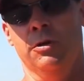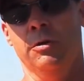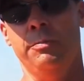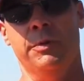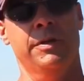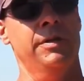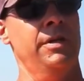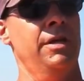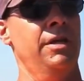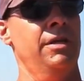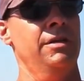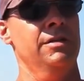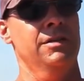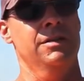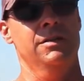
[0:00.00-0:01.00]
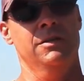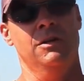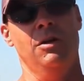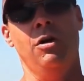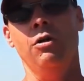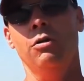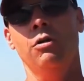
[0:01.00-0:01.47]
Europe and uh,
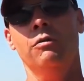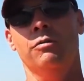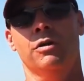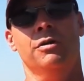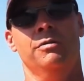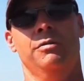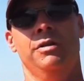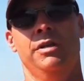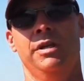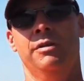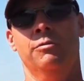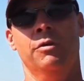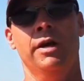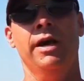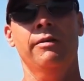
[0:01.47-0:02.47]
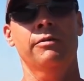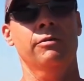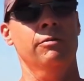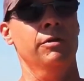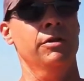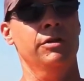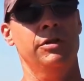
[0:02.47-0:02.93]
all over. And we're
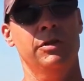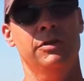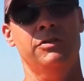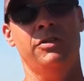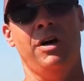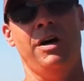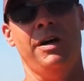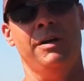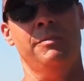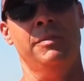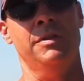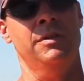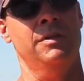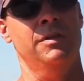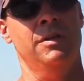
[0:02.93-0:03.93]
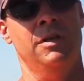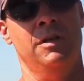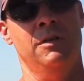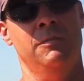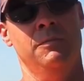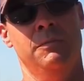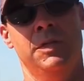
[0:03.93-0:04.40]
having a really good time. And
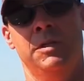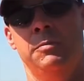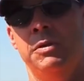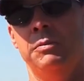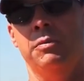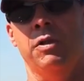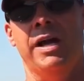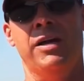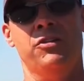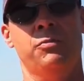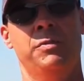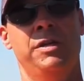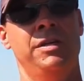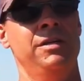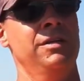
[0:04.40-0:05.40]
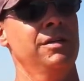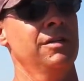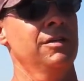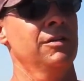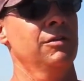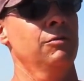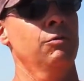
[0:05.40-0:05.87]
uh, many people ask me,
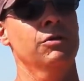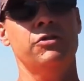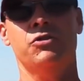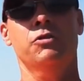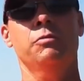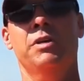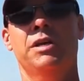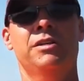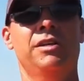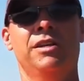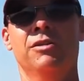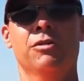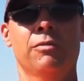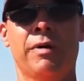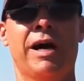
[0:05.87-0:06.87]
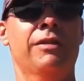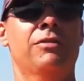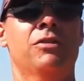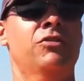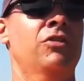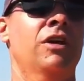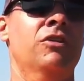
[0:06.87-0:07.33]
What's the big deal
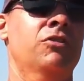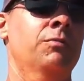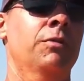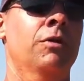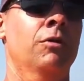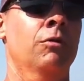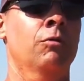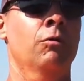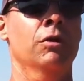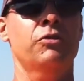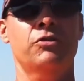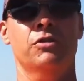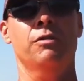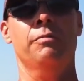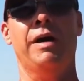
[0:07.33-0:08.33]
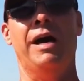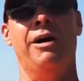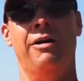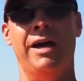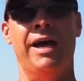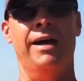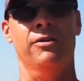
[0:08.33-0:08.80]
about this expo? What's it
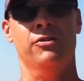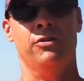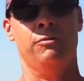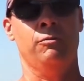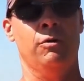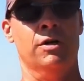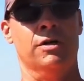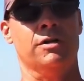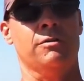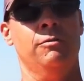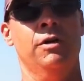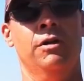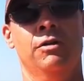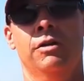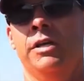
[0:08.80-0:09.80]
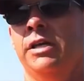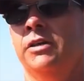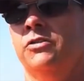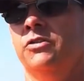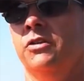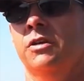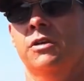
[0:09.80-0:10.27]
about? How does it work? Well,
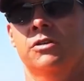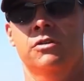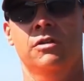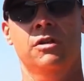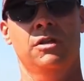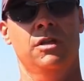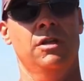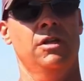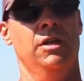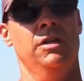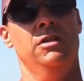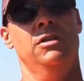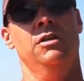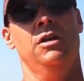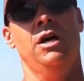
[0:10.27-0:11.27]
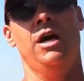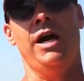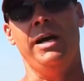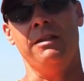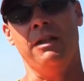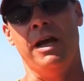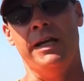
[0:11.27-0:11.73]
it's
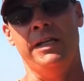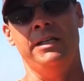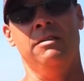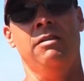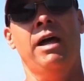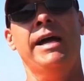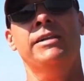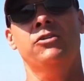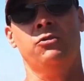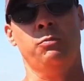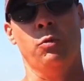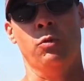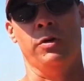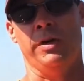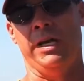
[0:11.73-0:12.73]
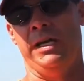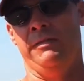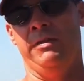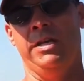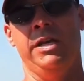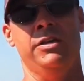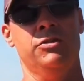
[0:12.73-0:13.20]
highlighting light sport
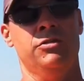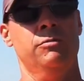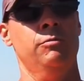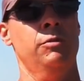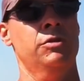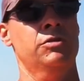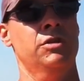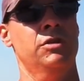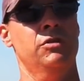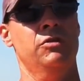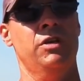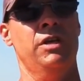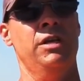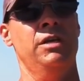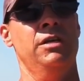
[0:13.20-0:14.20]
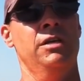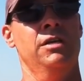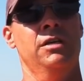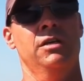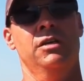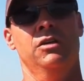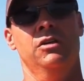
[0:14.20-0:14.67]
aviation, which is a
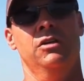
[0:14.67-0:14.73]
